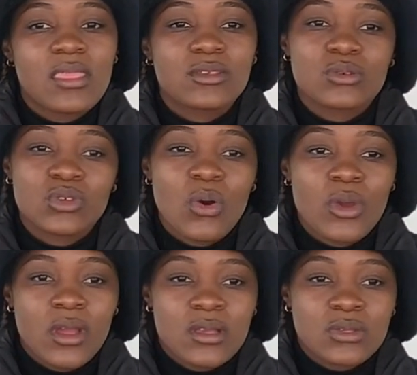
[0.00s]
the social
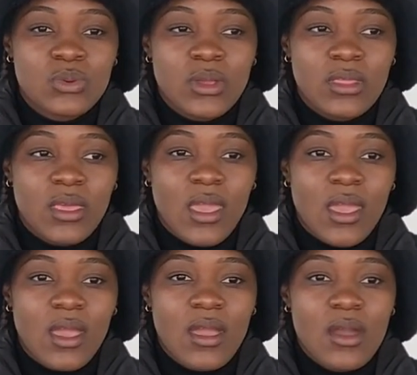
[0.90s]
workers were
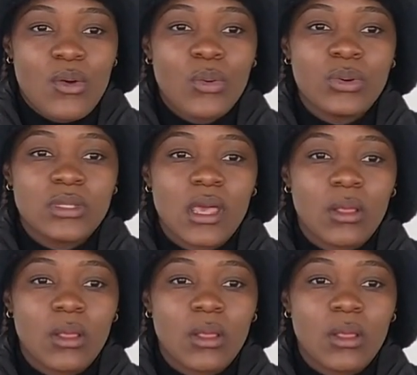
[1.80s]
there would